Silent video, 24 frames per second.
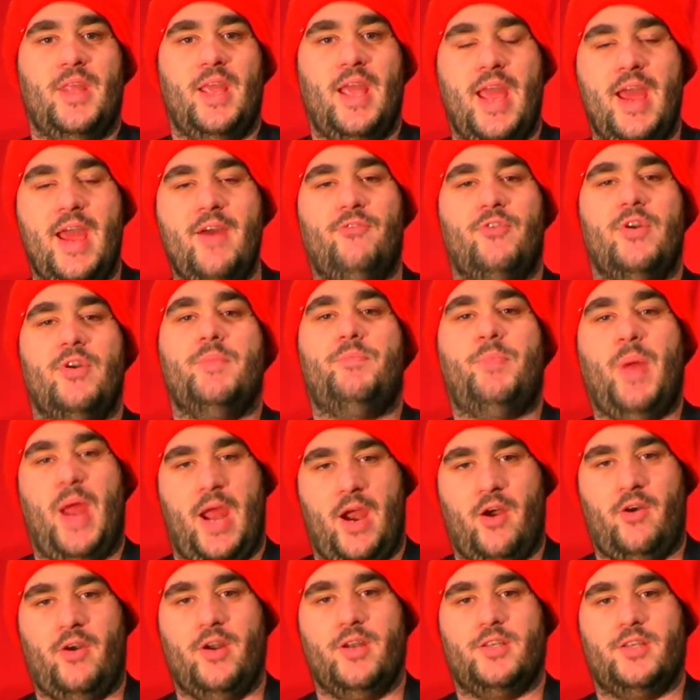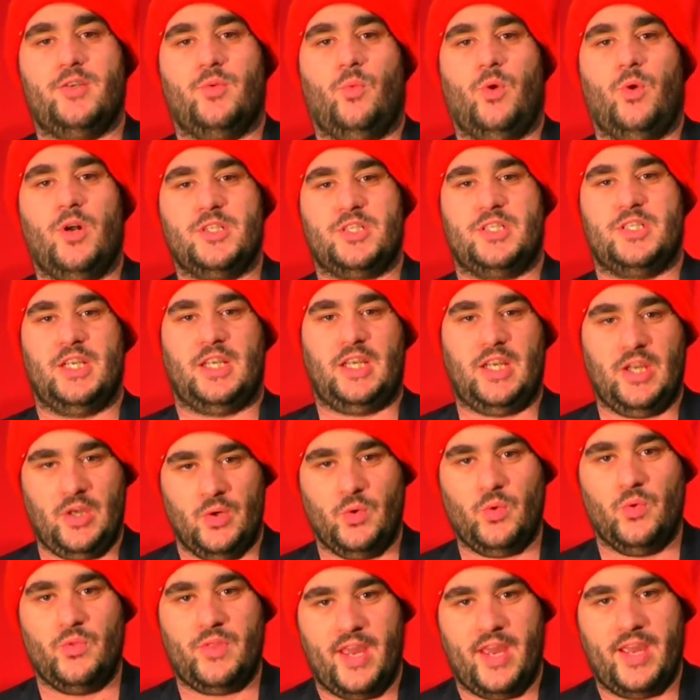every parent wants to
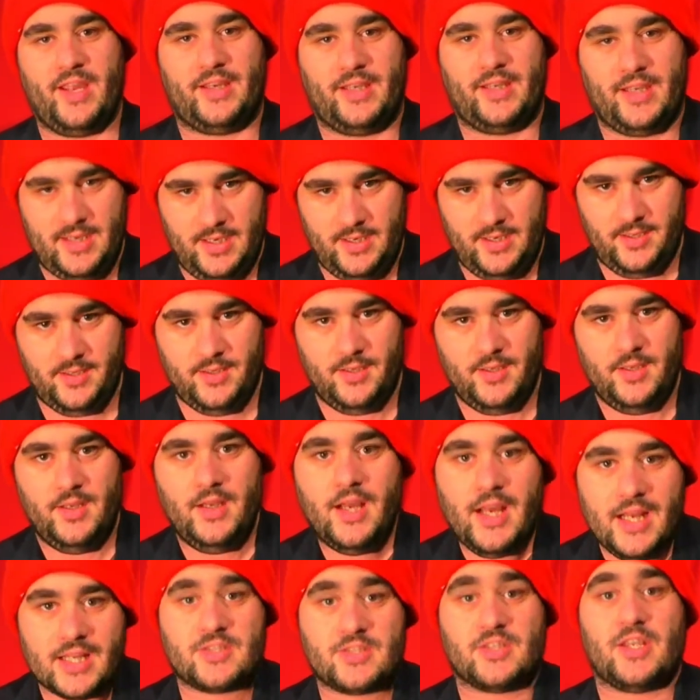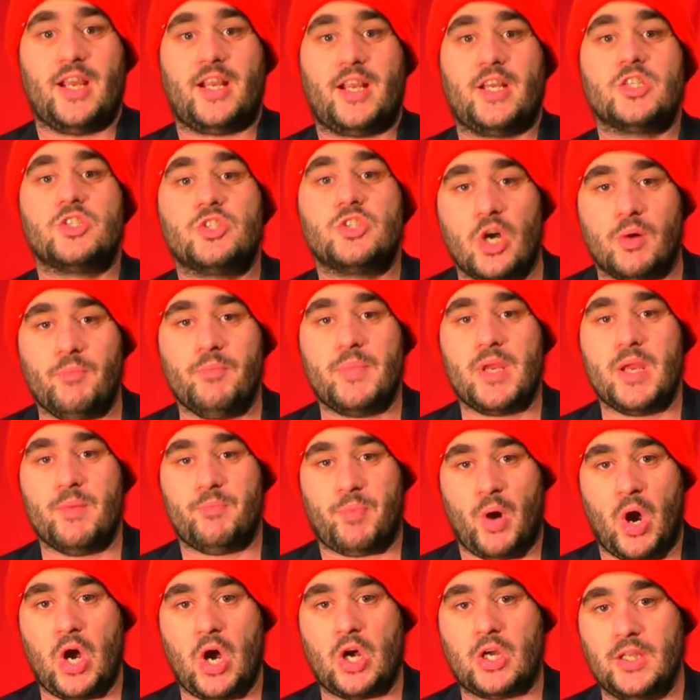kill their kid. It's like a zombie
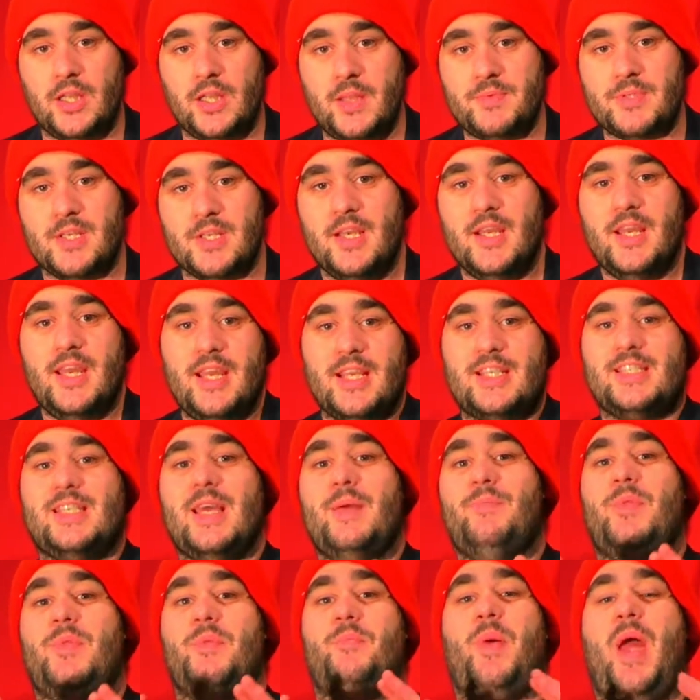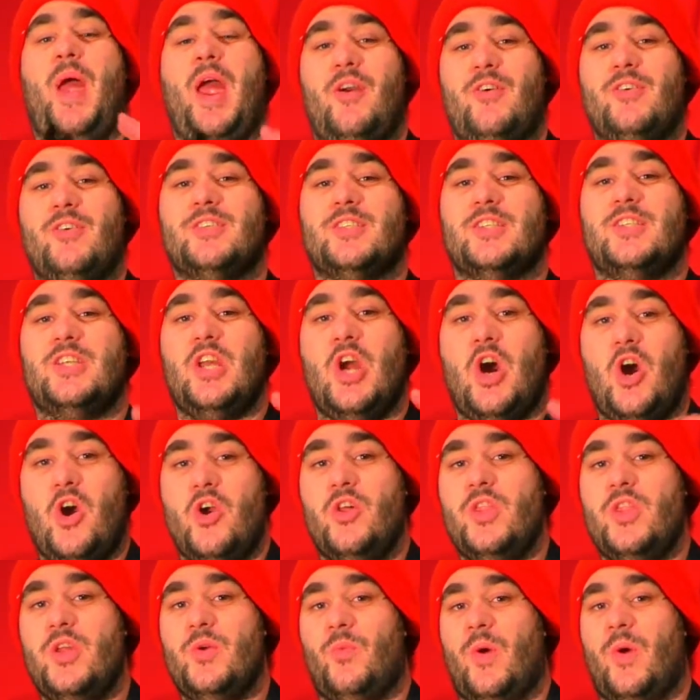apocalypse, except the parents are the
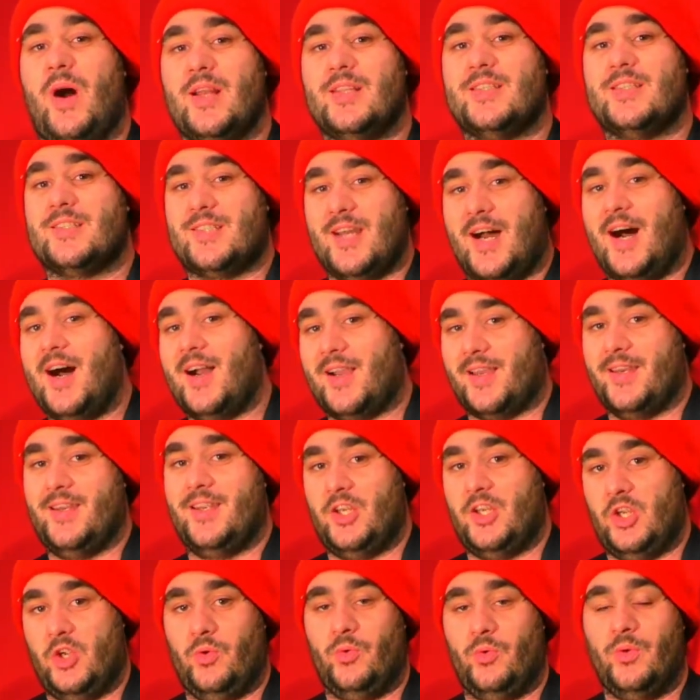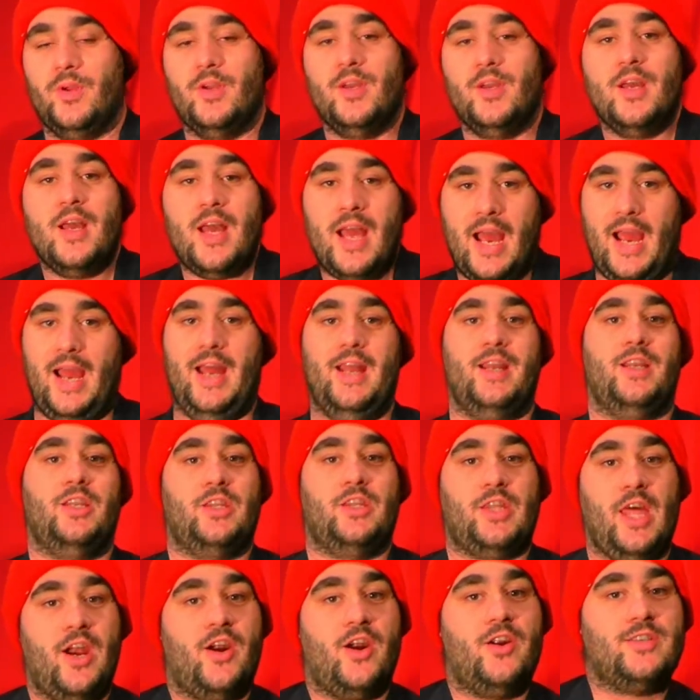only ones targeting you. And
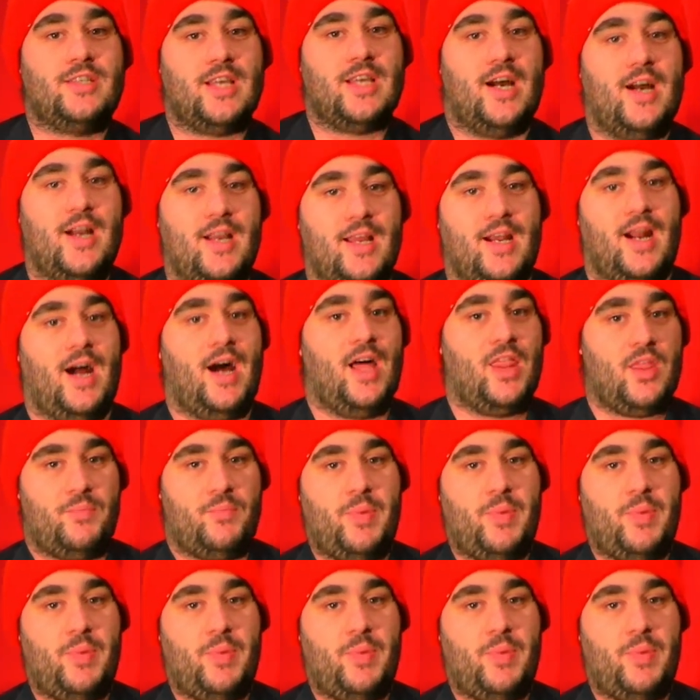they don't target other